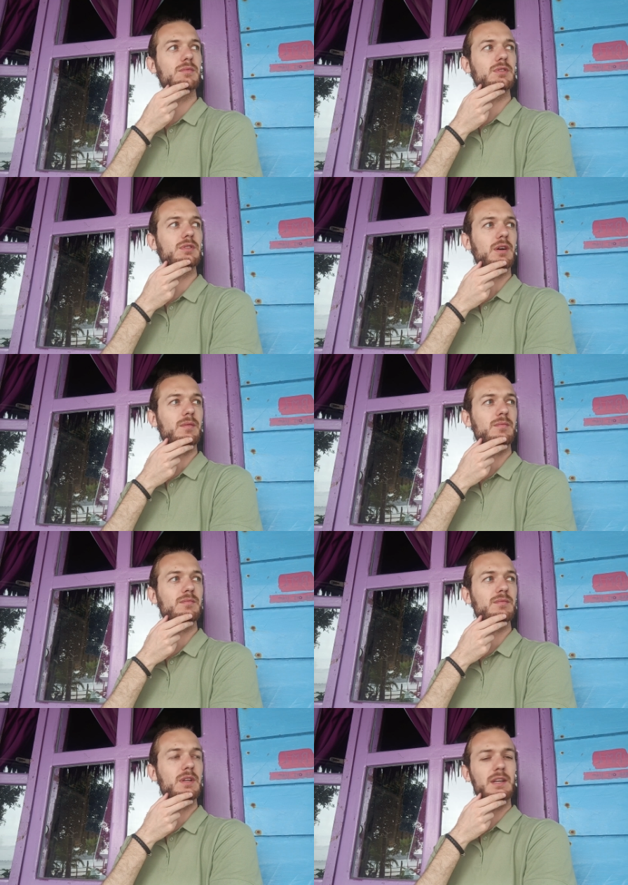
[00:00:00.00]
But,
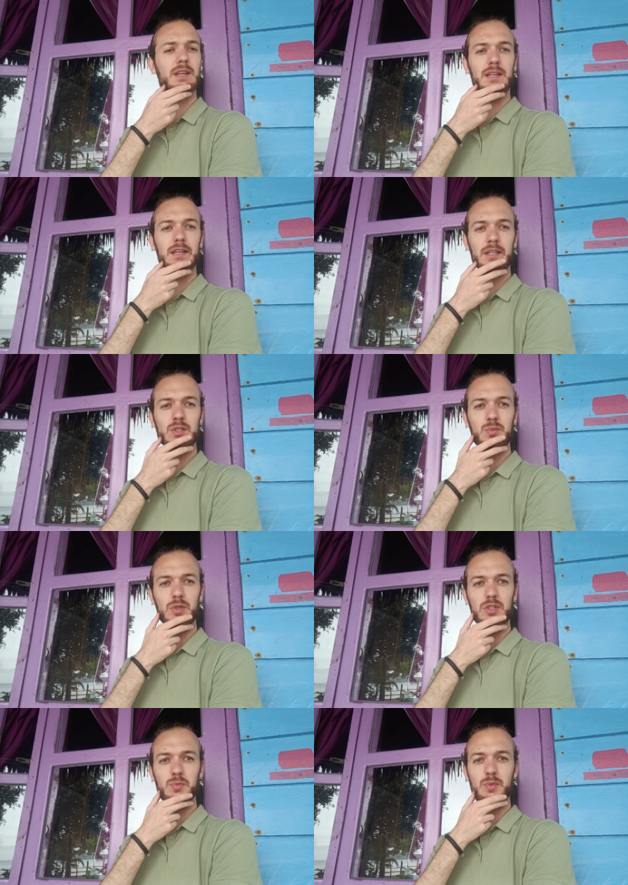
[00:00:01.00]
yeah,
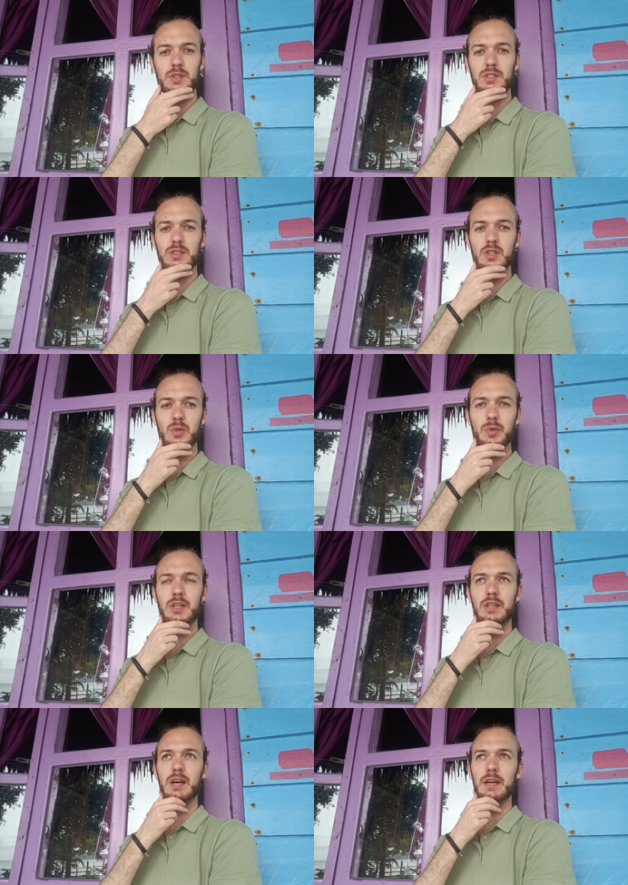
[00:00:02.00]
it's still been
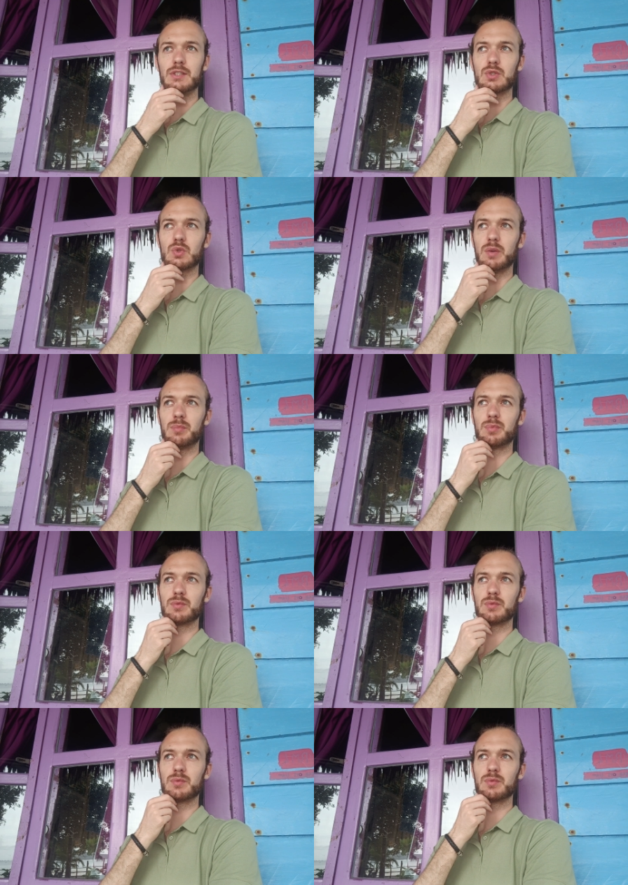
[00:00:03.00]
a nice trip